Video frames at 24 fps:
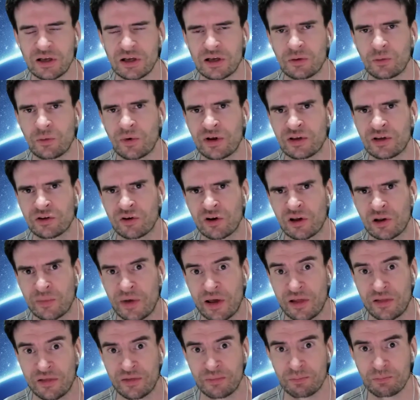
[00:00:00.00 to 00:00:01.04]
where he's talking
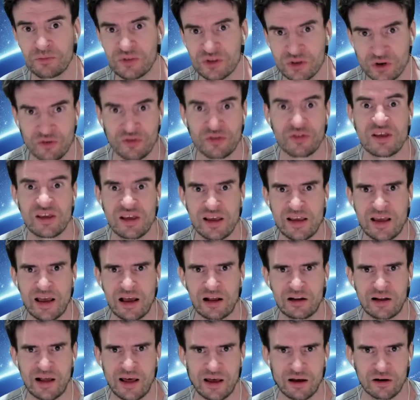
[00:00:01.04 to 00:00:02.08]
about sort of thinking
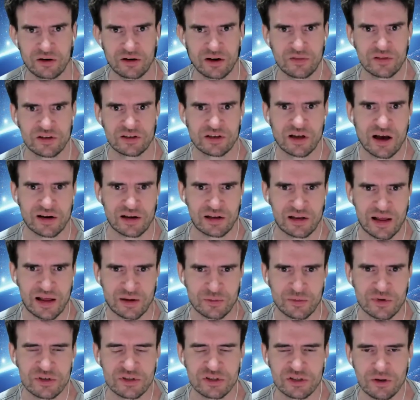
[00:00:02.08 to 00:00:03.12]
out loud in the target
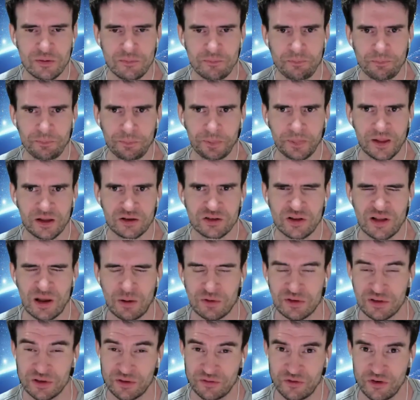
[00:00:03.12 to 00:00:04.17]
language. So that
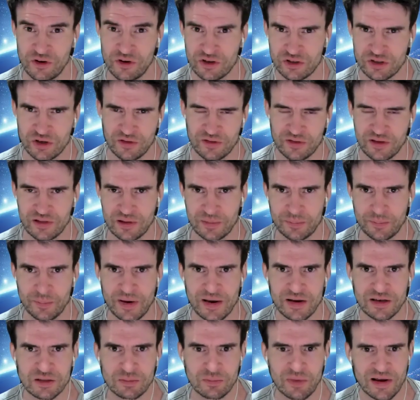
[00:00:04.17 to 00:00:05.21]
was the first sort of thing that
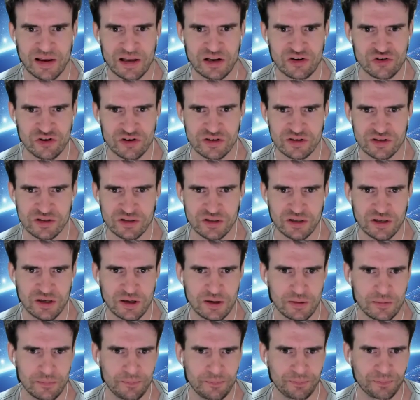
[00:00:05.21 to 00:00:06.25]
piqued my interest.
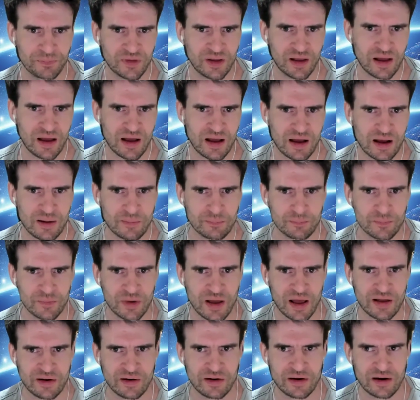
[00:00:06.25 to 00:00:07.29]

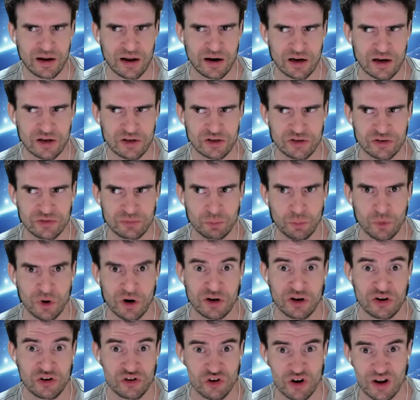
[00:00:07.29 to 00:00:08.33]
And I just wanted
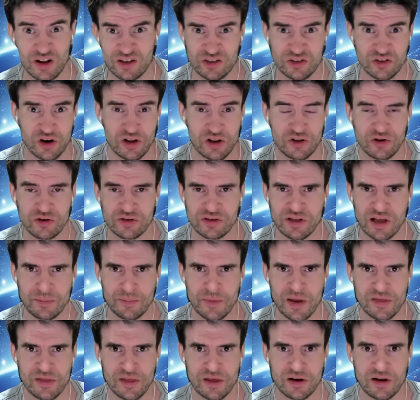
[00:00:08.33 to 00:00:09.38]
to try and sort of use that
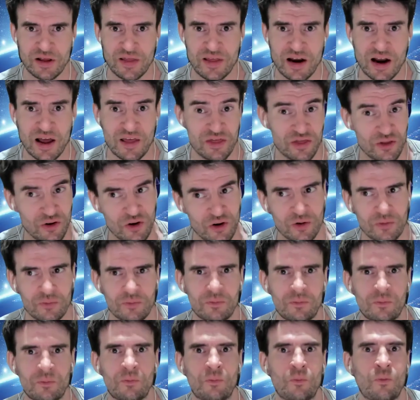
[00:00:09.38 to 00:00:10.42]
method. And then I thought,
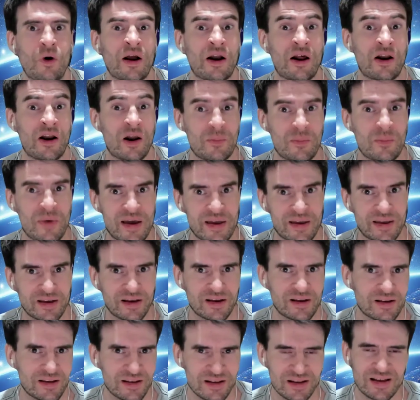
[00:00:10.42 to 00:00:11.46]
why don't I make
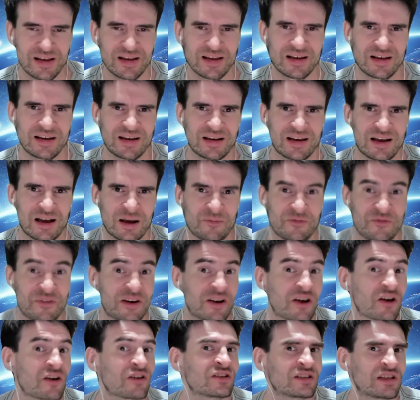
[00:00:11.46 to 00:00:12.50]
a
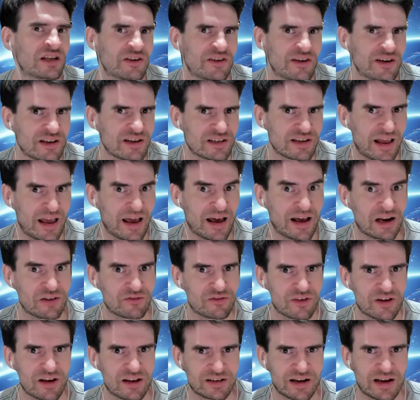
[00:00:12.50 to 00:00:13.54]
video series out
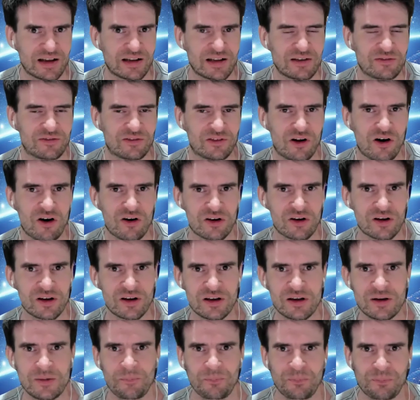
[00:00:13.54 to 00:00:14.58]
of a daily vlog
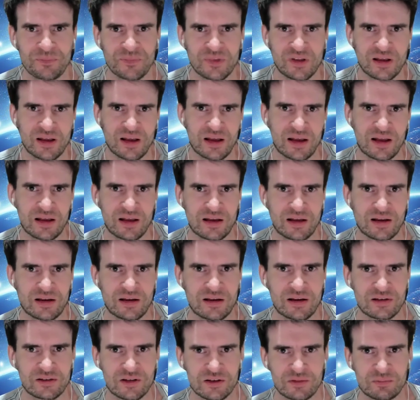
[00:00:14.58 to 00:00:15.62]

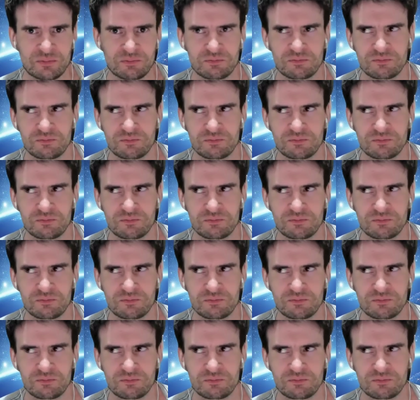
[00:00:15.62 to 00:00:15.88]
to